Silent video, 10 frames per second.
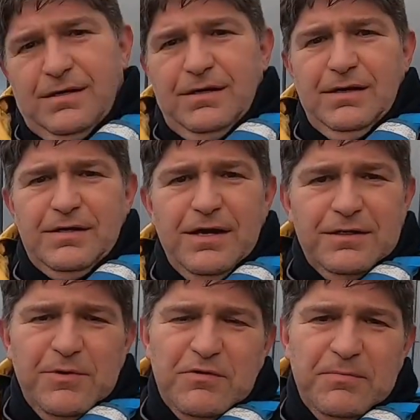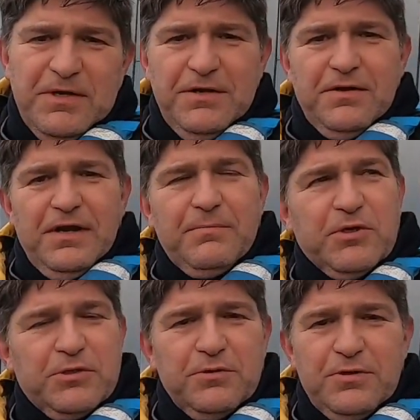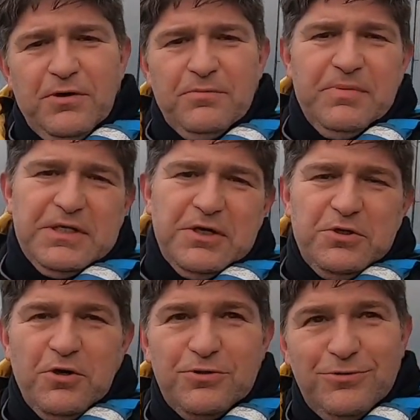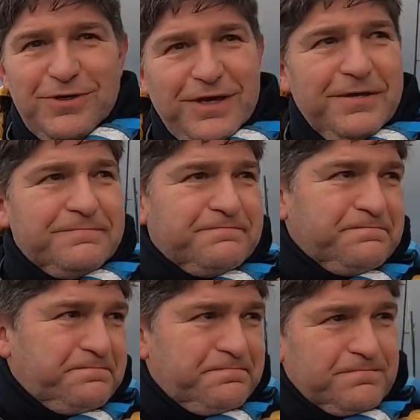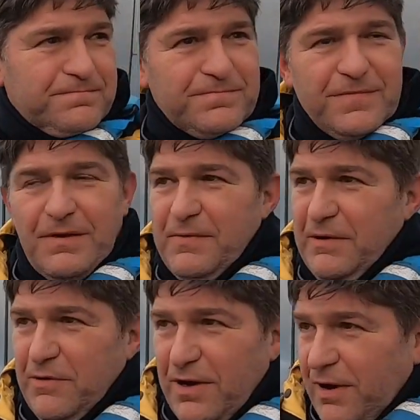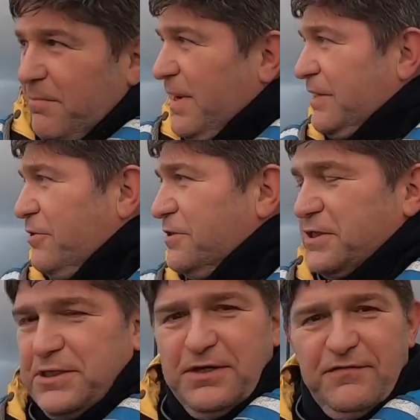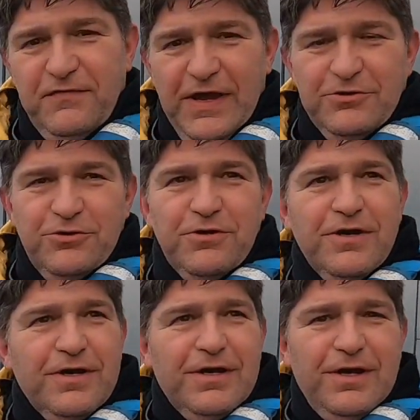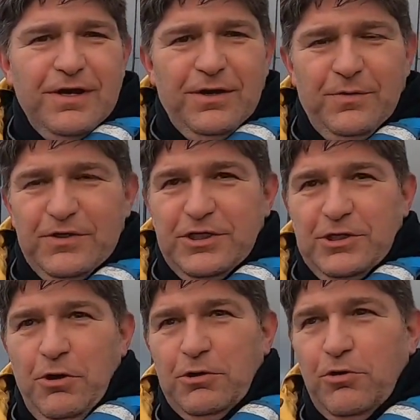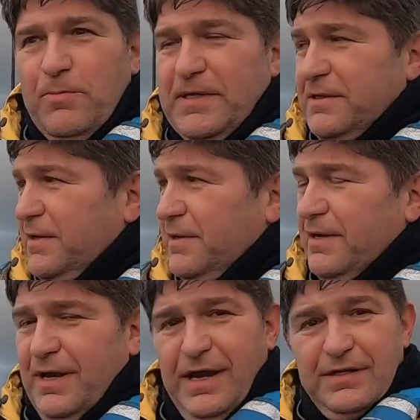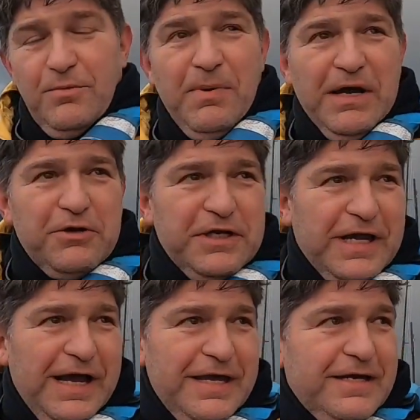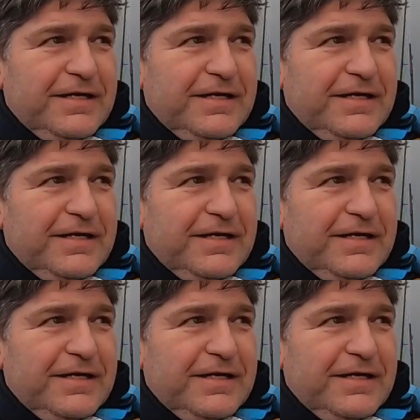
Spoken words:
Hi guys, welcome to another episode on Piscator UK. Well, I'm back on the studded venue, which is Loch Lomond, and I'm back on the kayak.